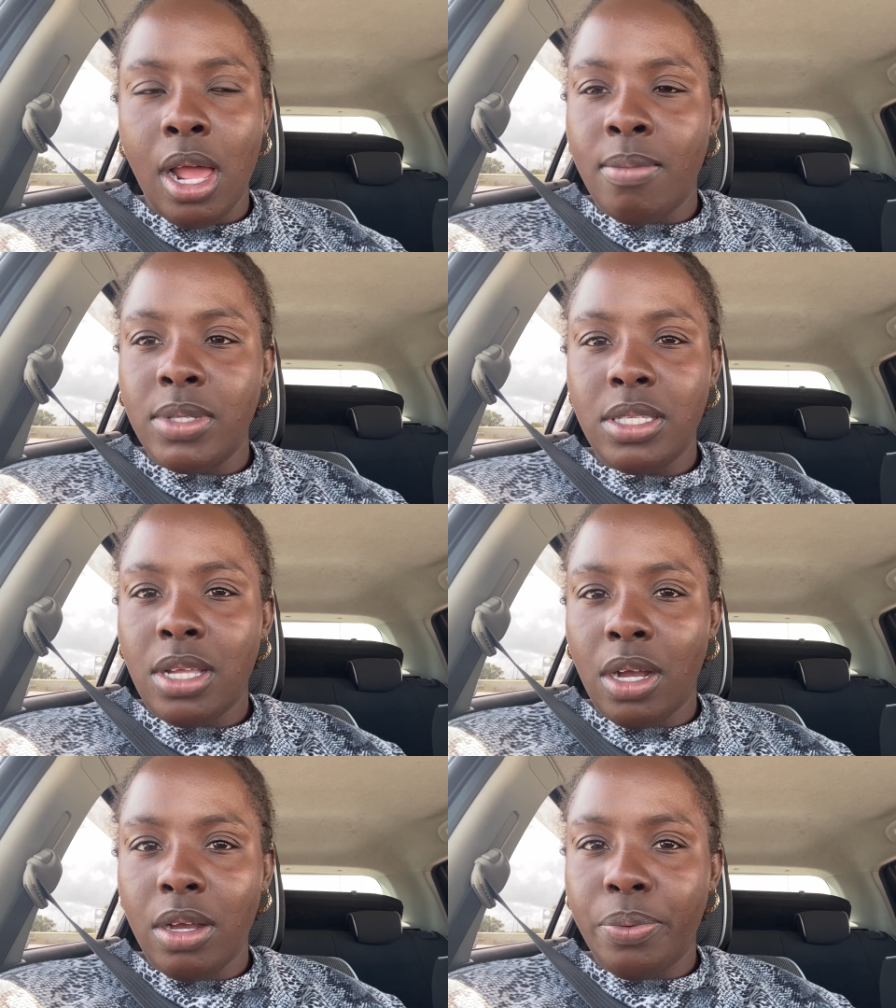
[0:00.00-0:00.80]
I'm
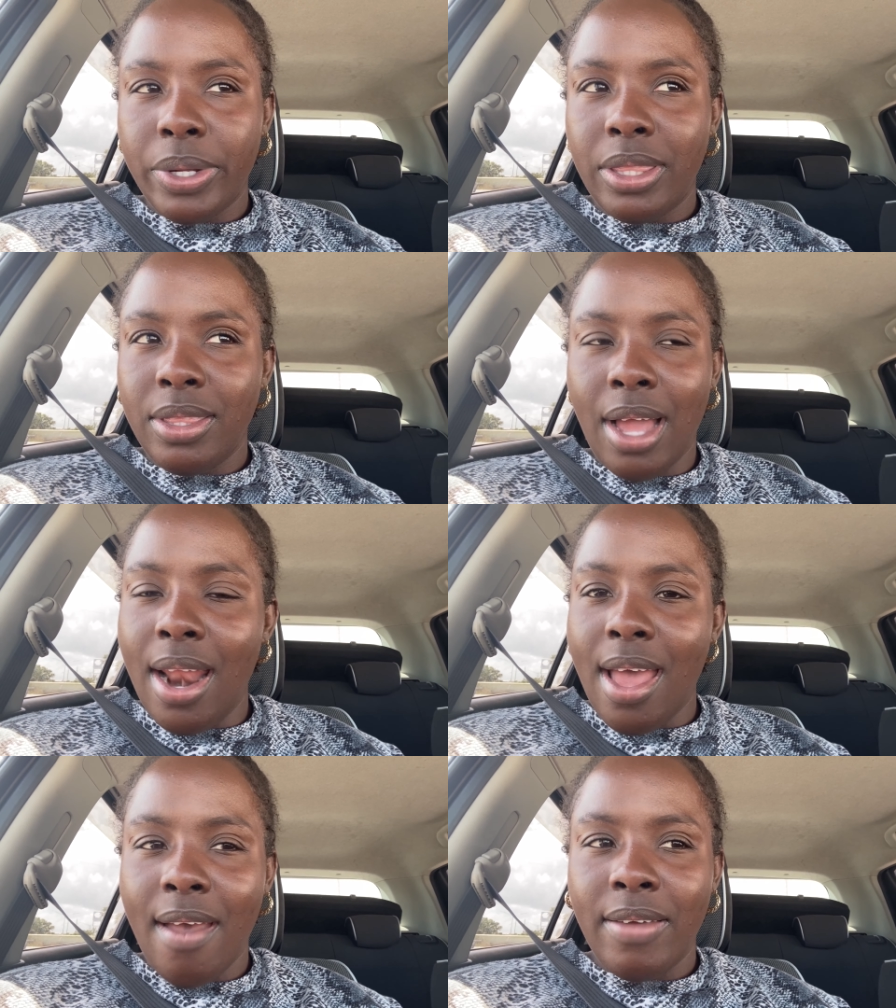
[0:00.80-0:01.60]
stuck with not
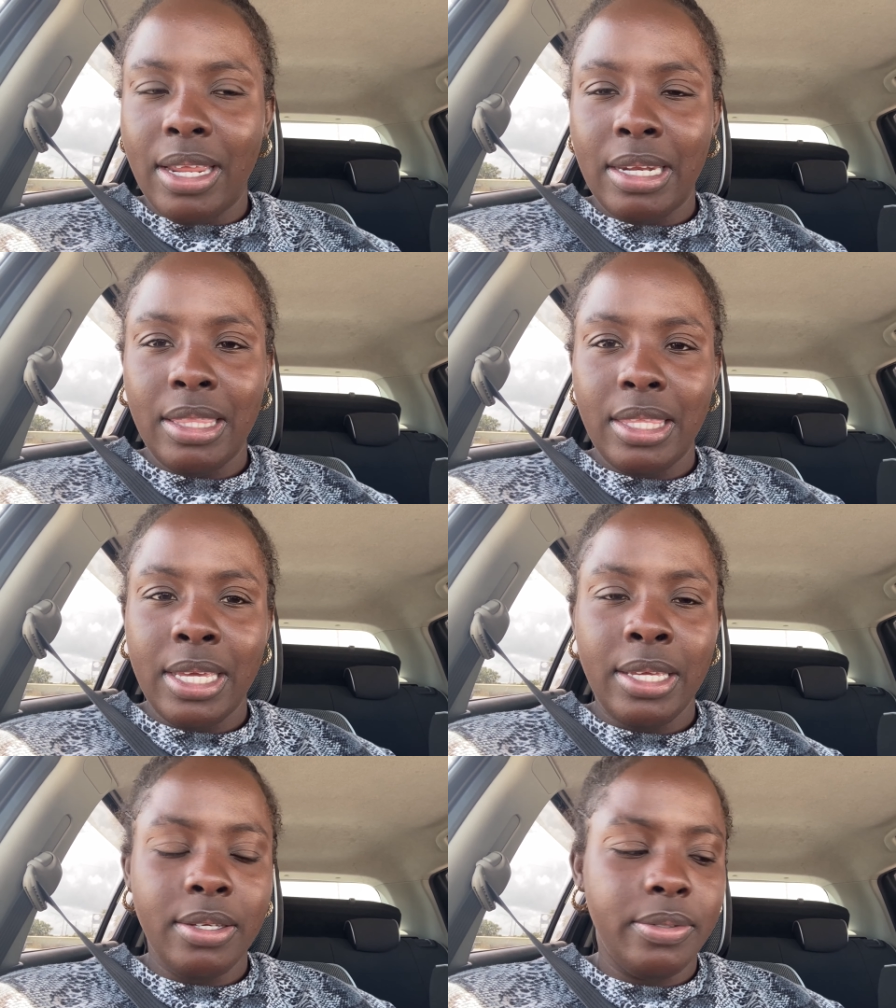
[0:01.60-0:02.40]
having
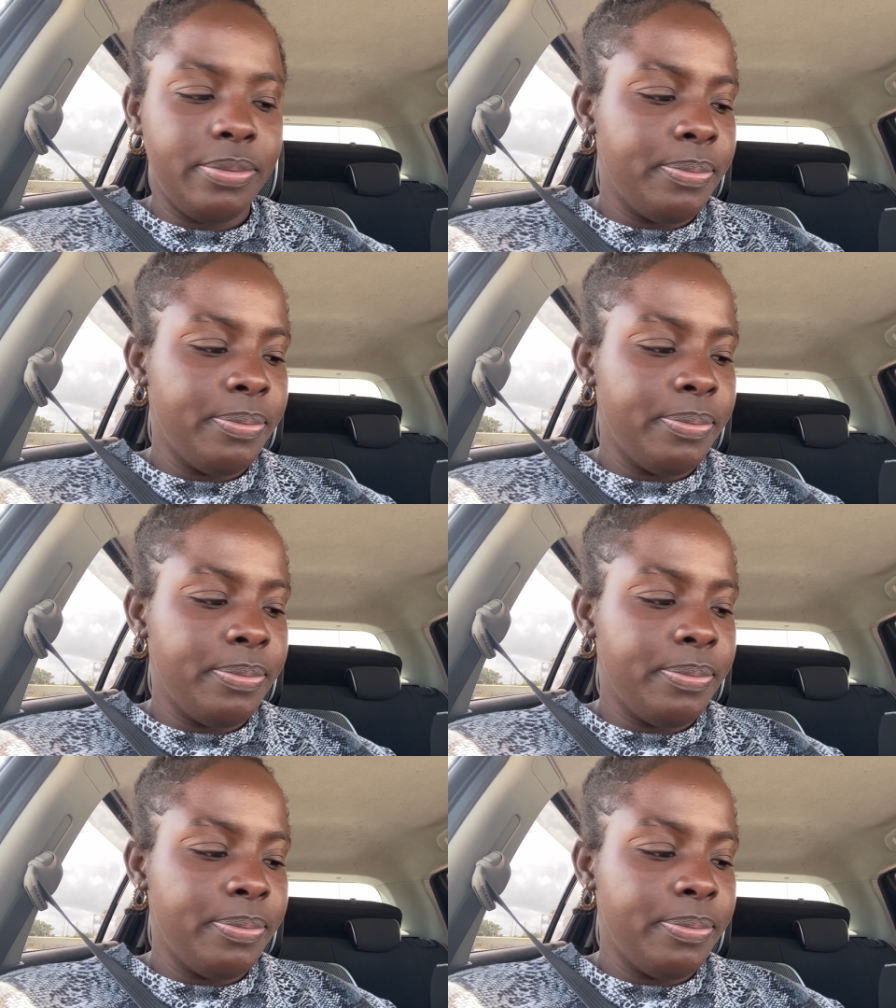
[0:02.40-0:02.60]
anything.